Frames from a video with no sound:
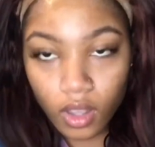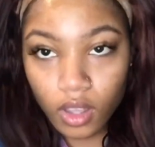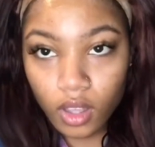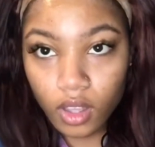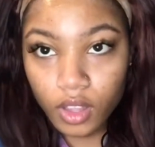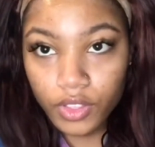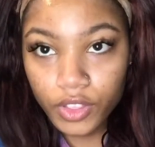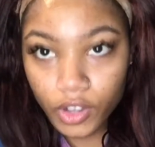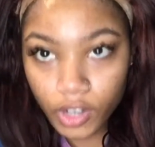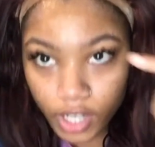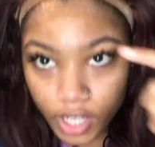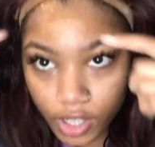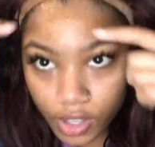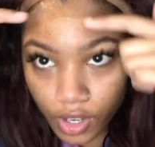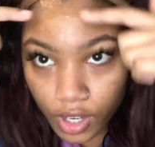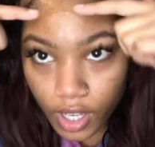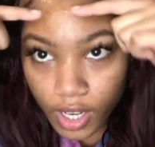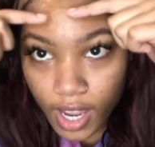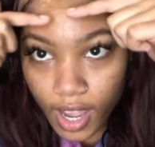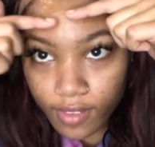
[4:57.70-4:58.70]
they're either
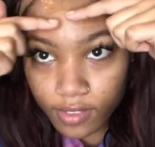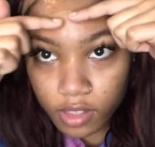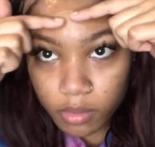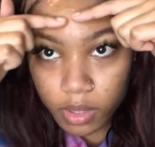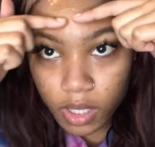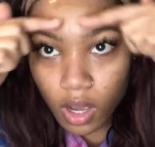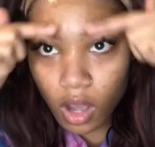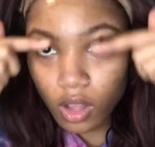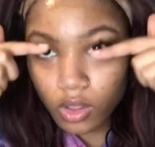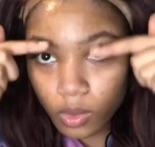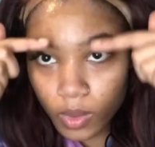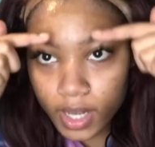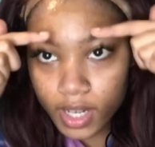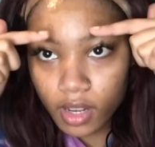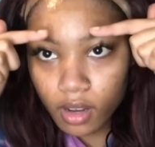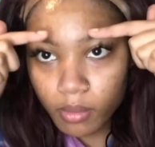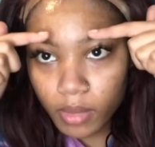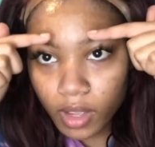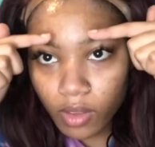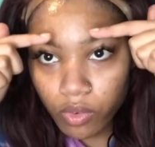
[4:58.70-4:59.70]
gonna have to be all the way
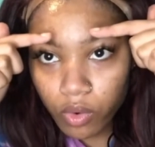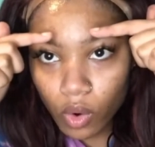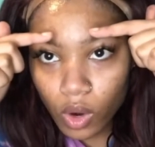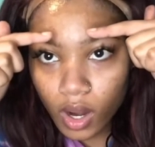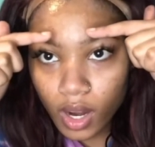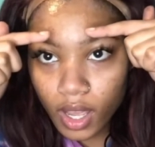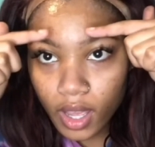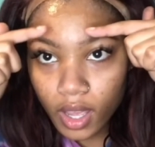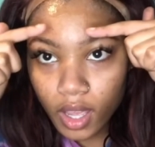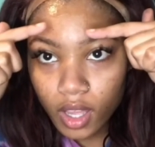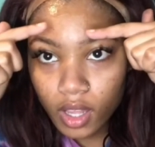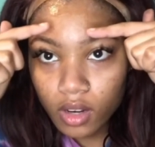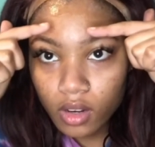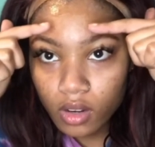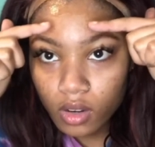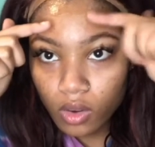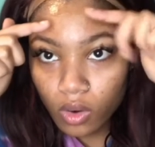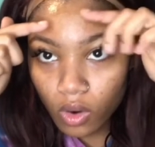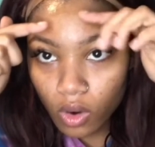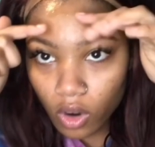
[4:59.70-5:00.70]
down my forehead
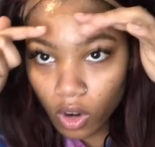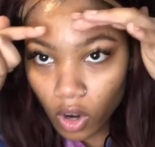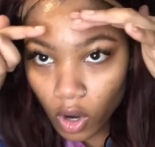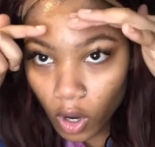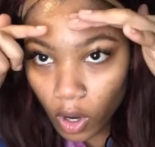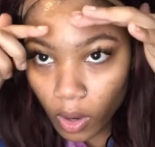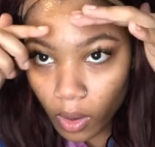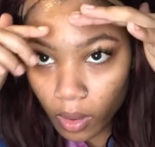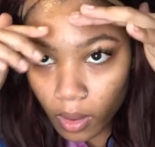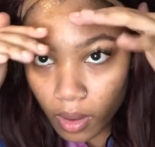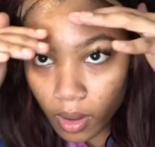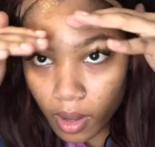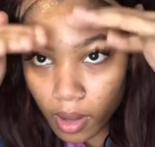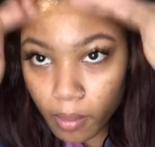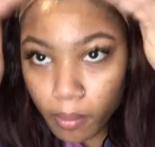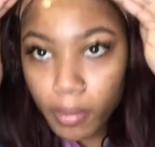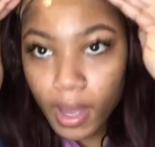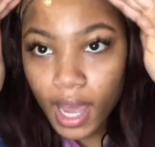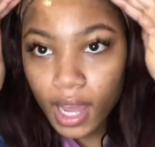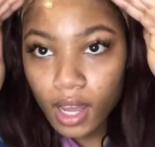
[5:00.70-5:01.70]
or
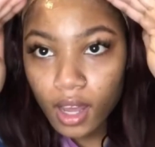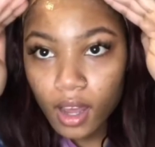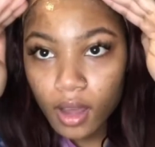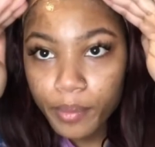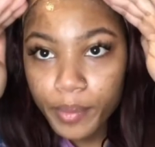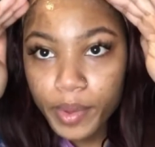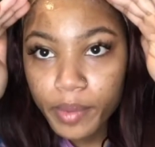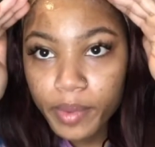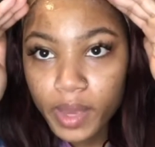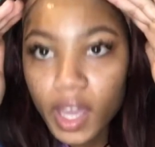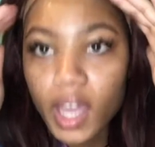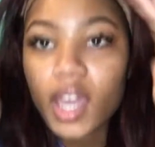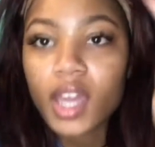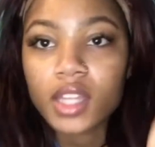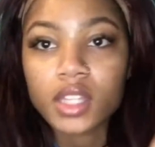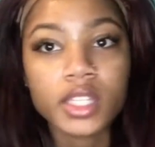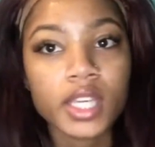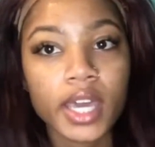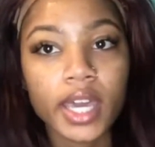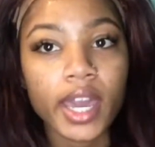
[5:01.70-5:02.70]
back up a bit
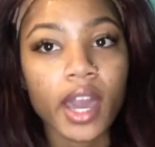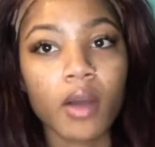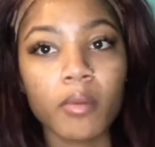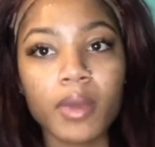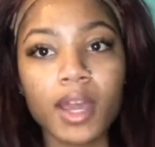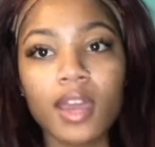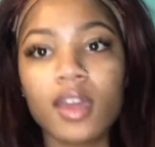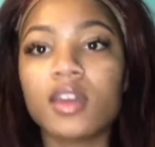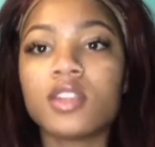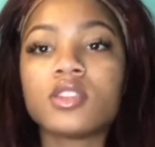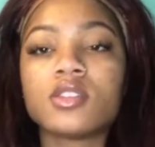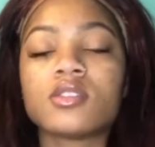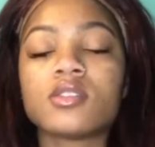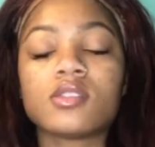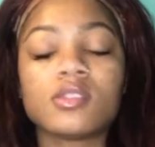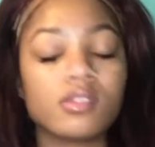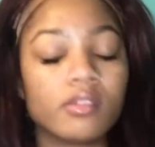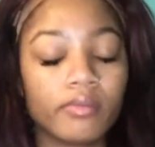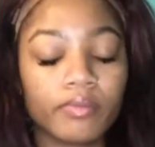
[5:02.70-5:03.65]
and take out my edges, and